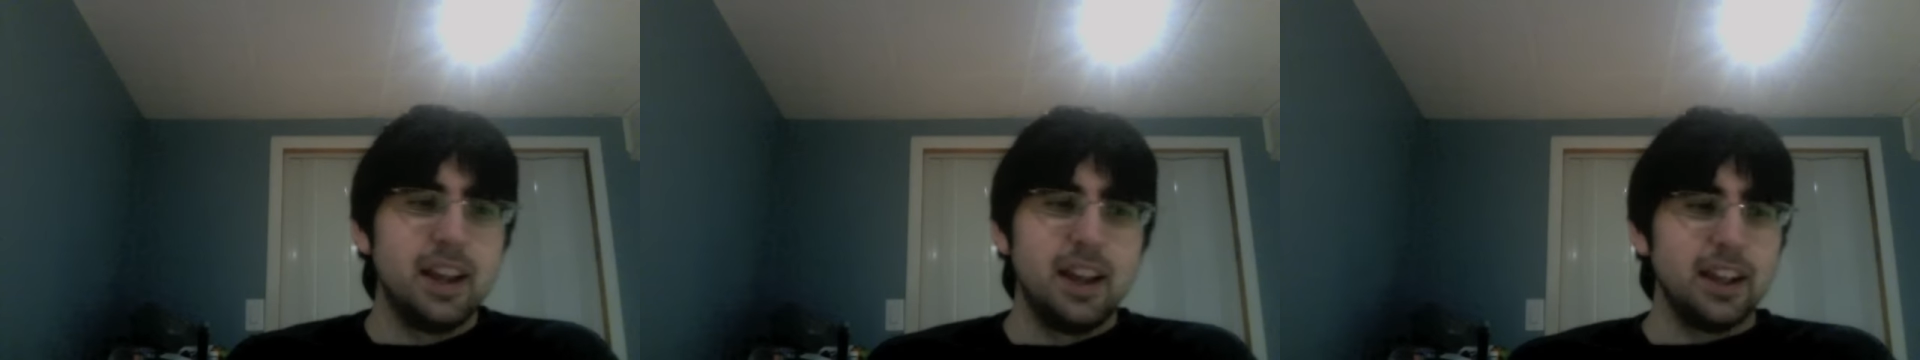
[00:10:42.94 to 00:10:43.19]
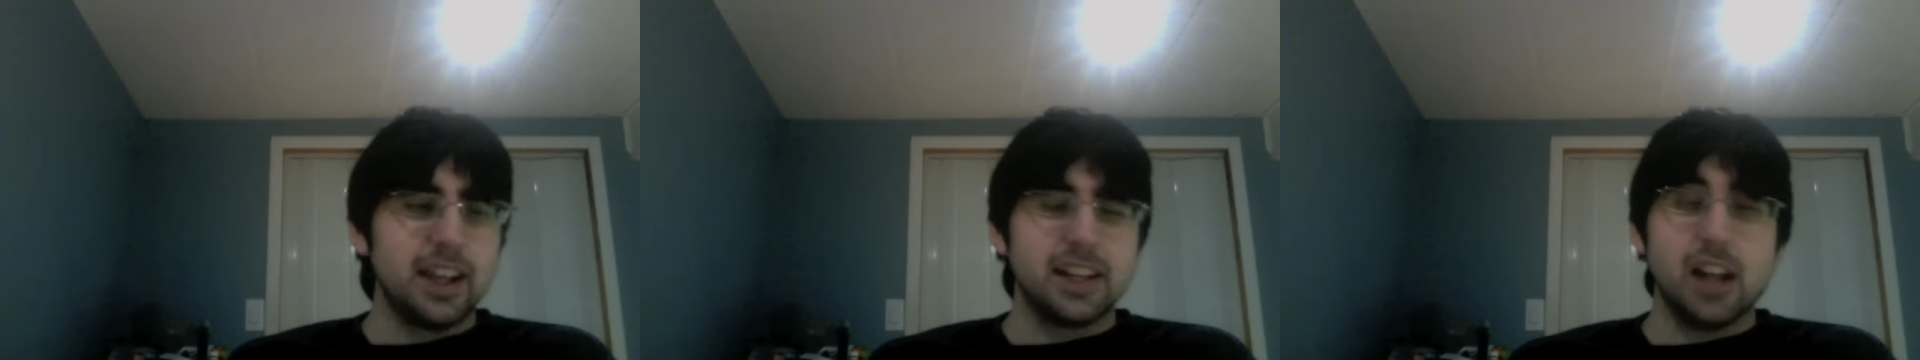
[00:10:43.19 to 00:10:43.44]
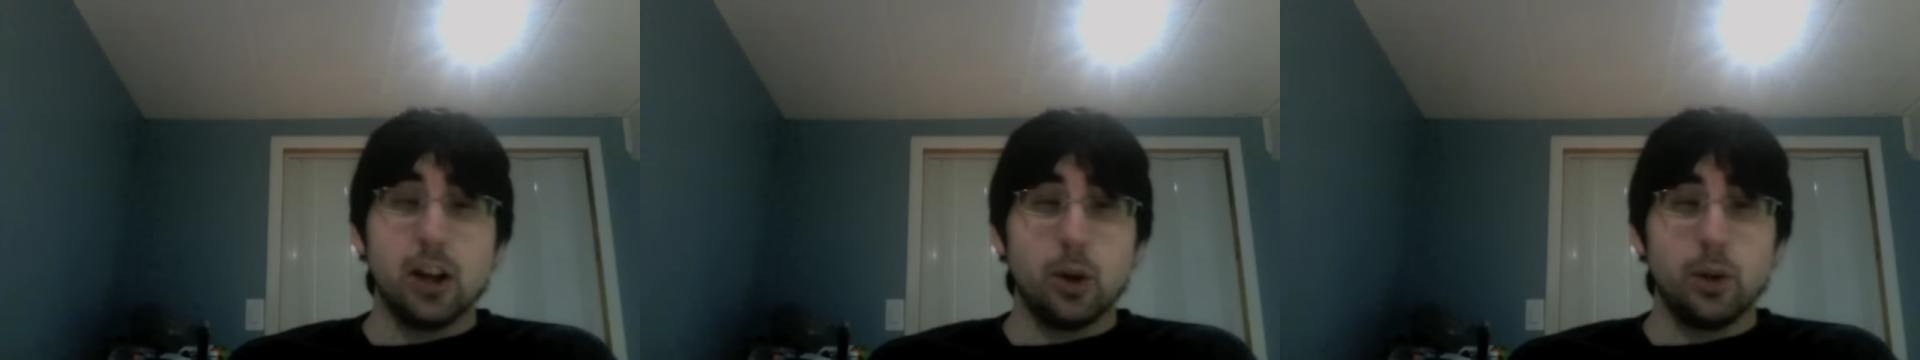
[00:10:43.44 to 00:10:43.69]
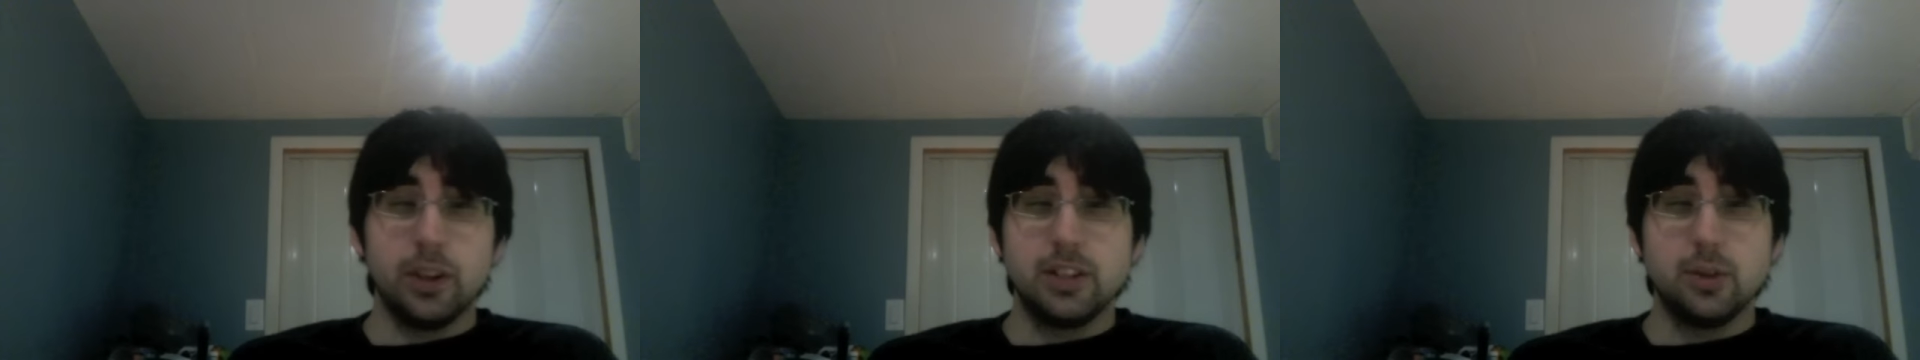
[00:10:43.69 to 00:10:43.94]
Like, not
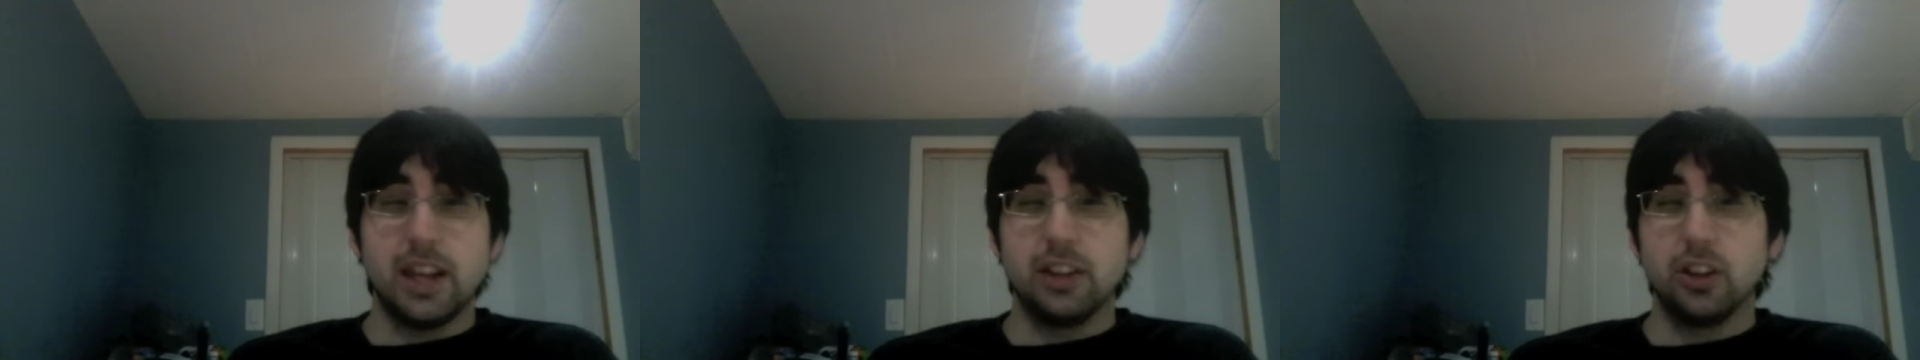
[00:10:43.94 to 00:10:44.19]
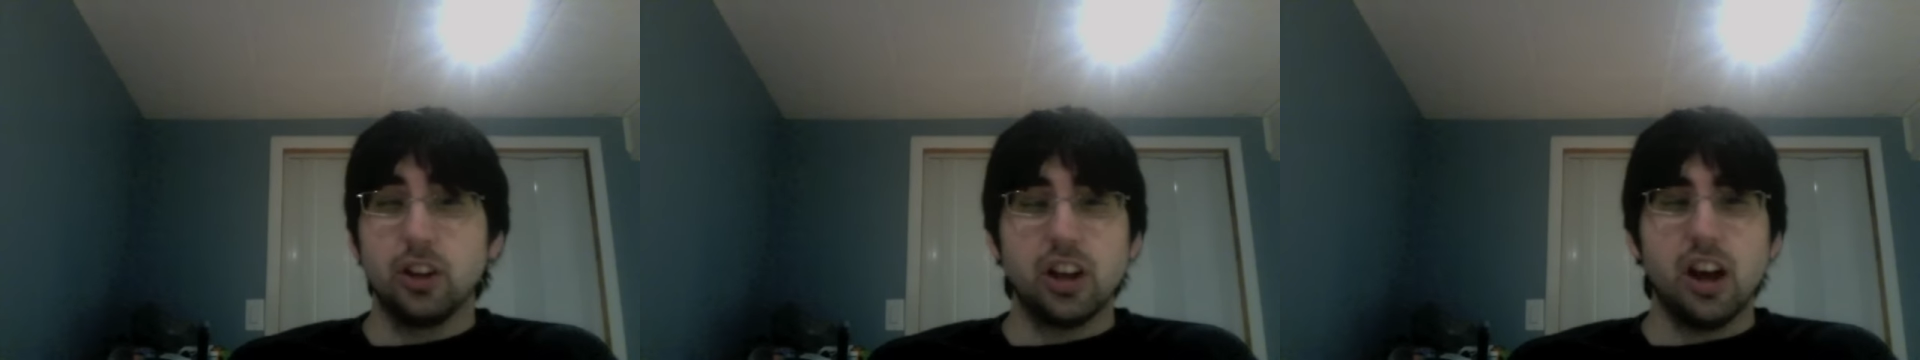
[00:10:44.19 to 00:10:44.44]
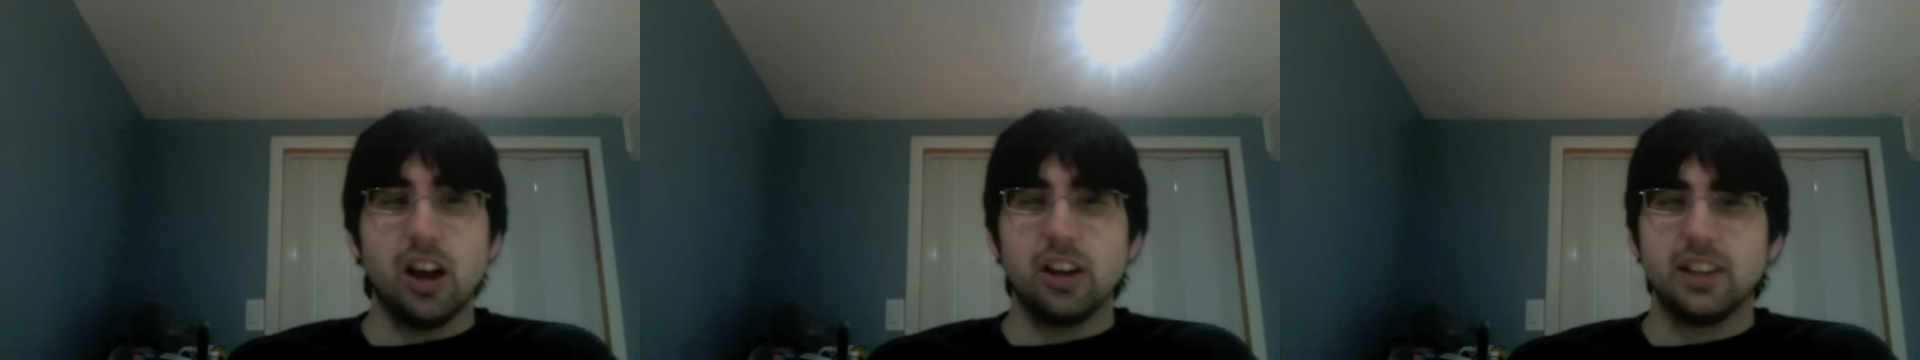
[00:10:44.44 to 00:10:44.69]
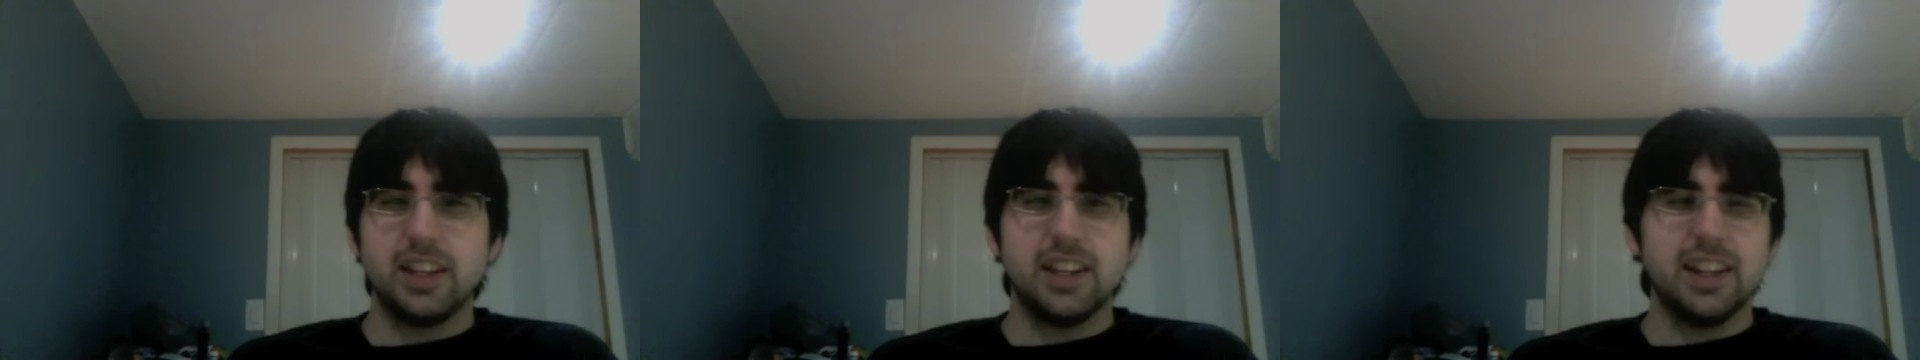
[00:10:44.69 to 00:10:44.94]
only do they look
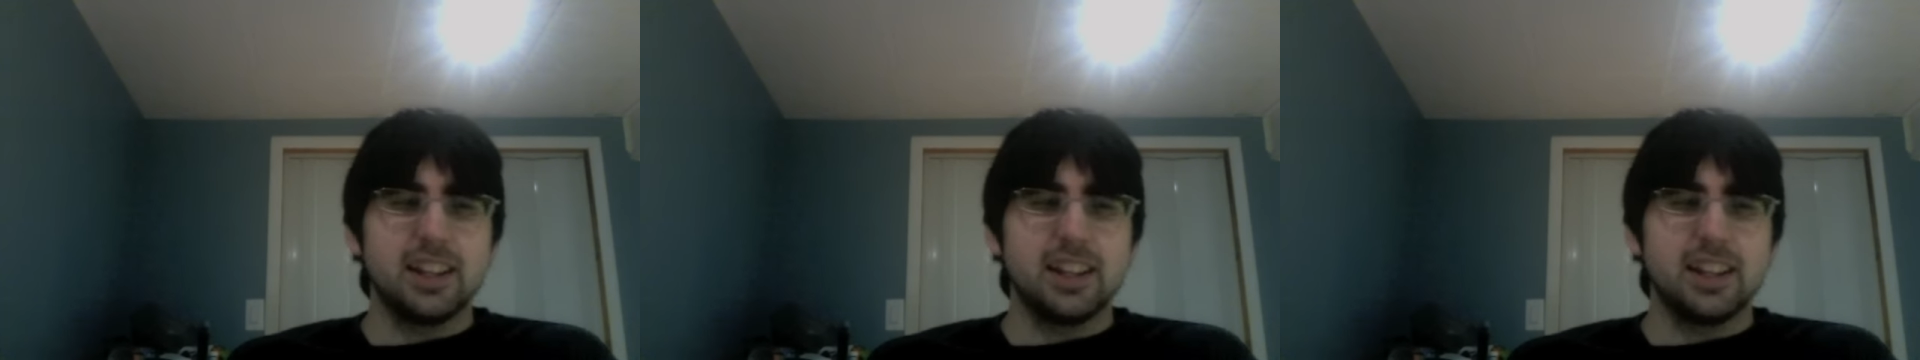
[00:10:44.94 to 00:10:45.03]
ugly,